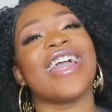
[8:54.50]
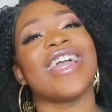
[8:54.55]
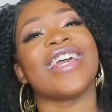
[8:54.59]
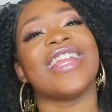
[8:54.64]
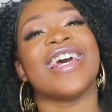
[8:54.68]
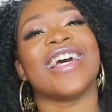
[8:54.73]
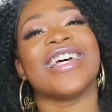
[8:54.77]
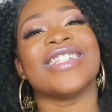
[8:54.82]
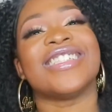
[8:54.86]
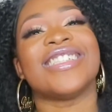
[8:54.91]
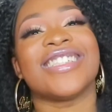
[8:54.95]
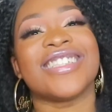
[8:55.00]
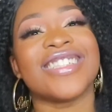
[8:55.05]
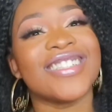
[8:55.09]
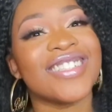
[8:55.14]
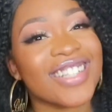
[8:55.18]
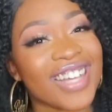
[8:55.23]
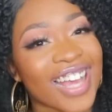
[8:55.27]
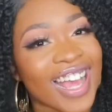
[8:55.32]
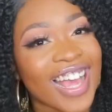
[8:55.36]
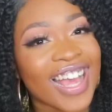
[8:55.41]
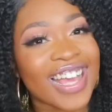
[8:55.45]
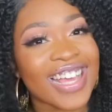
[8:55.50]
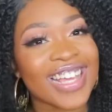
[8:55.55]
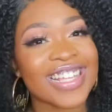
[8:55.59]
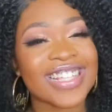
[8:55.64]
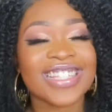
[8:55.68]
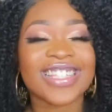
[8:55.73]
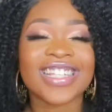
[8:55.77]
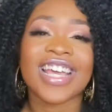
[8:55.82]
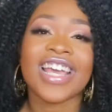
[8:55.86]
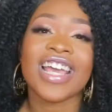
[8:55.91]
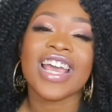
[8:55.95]
I'll see you guys
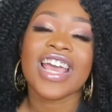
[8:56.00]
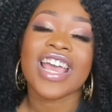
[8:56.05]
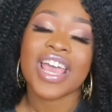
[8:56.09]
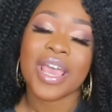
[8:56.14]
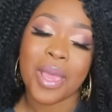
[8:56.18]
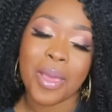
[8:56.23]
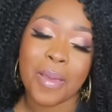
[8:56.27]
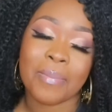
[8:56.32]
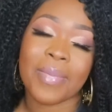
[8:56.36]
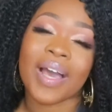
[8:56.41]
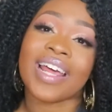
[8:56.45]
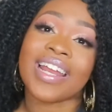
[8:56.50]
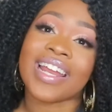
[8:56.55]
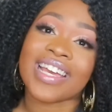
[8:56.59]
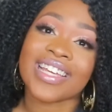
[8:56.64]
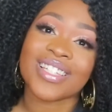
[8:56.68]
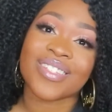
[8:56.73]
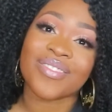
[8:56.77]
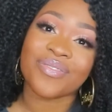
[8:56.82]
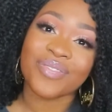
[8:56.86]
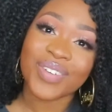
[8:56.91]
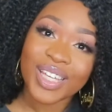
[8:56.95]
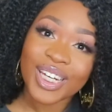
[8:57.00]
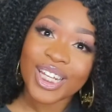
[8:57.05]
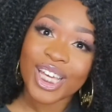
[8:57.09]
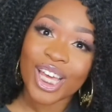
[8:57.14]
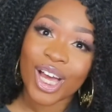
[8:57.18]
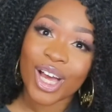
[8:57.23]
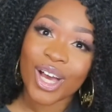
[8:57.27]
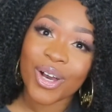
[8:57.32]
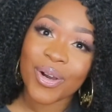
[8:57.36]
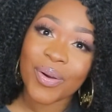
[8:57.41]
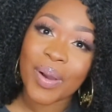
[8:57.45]
in my next
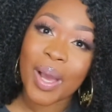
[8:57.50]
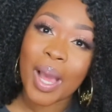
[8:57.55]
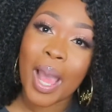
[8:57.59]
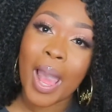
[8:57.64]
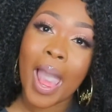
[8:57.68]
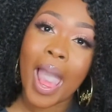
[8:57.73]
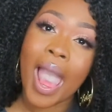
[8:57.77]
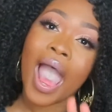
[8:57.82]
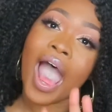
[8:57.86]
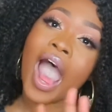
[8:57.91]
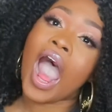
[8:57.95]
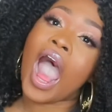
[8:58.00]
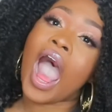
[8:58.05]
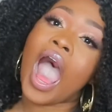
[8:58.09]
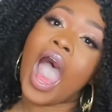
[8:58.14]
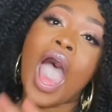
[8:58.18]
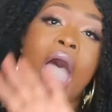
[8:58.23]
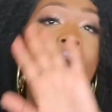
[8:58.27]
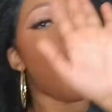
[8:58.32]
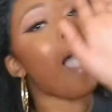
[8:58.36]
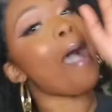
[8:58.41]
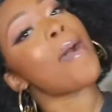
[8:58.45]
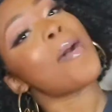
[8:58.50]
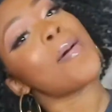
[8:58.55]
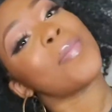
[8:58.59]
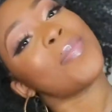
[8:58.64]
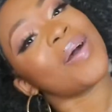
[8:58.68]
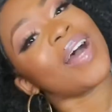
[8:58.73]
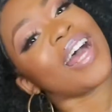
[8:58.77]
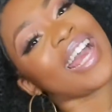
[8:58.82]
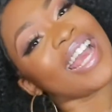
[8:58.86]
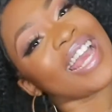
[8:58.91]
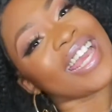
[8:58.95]
video.
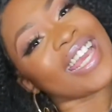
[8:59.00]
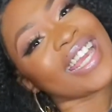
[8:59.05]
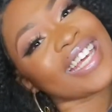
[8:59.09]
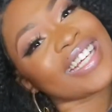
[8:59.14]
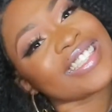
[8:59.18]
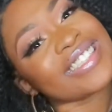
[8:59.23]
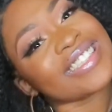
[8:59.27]
Bye.